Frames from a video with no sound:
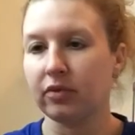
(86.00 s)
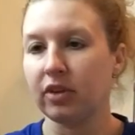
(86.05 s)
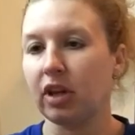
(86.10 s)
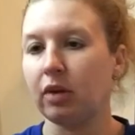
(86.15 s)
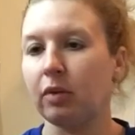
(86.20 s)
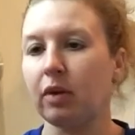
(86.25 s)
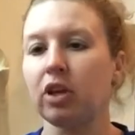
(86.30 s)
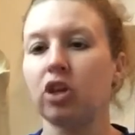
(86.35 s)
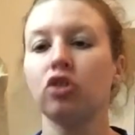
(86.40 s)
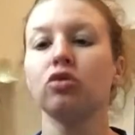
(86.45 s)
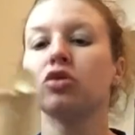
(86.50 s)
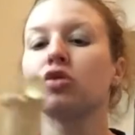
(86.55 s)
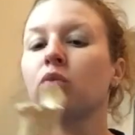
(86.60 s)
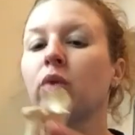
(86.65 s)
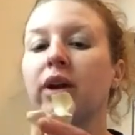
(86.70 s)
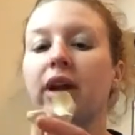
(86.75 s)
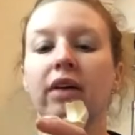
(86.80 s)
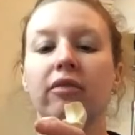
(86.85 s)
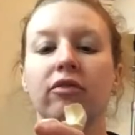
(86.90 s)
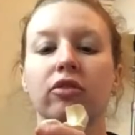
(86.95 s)
Use
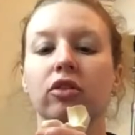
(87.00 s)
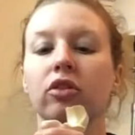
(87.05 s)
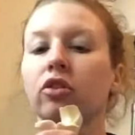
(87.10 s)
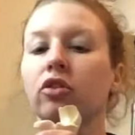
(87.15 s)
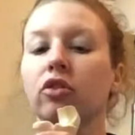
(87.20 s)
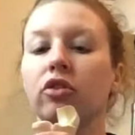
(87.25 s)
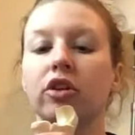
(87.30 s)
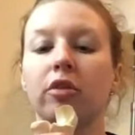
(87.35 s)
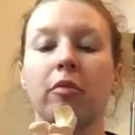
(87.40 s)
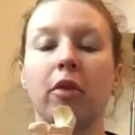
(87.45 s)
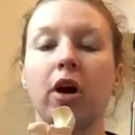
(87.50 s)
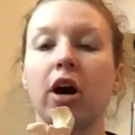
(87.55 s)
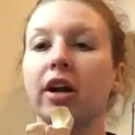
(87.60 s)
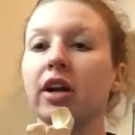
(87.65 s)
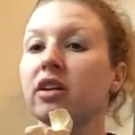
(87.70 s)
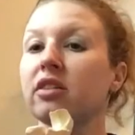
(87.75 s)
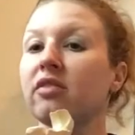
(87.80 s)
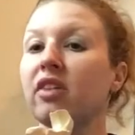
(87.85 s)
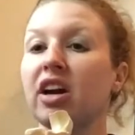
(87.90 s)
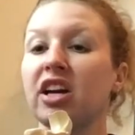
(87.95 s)
whatever little mnemonic
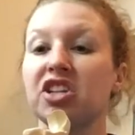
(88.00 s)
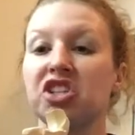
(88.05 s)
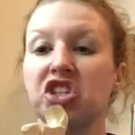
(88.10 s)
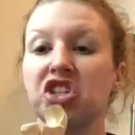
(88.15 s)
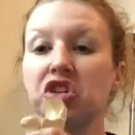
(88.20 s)
device